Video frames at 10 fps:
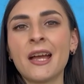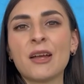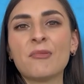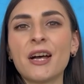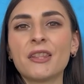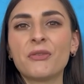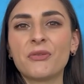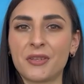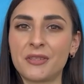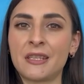About the
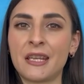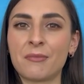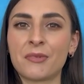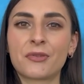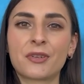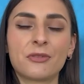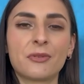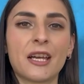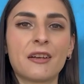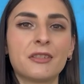first name, of course,
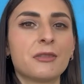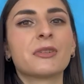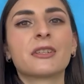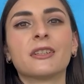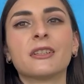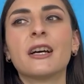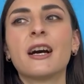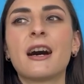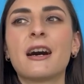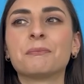we have typical
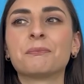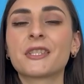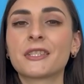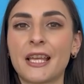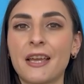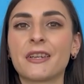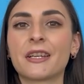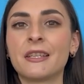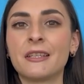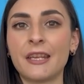
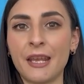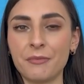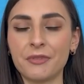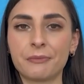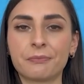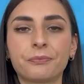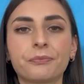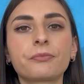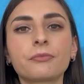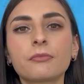Slavic names.
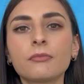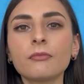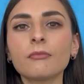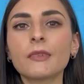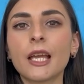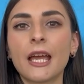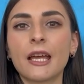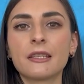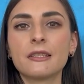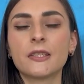
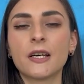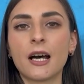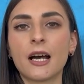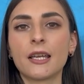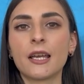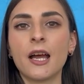And I